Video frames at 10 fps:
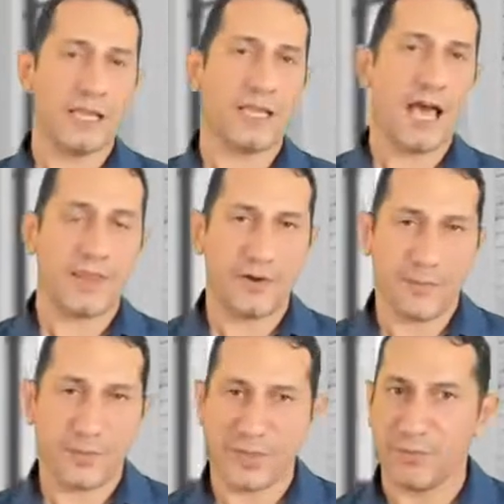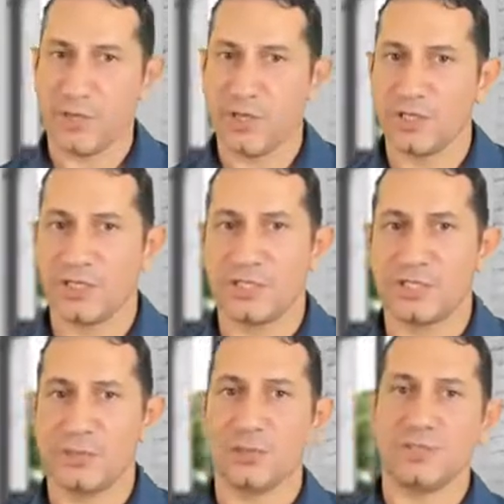other epidemiologists
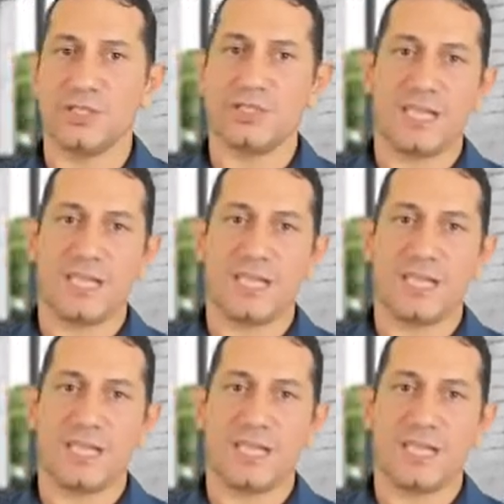use the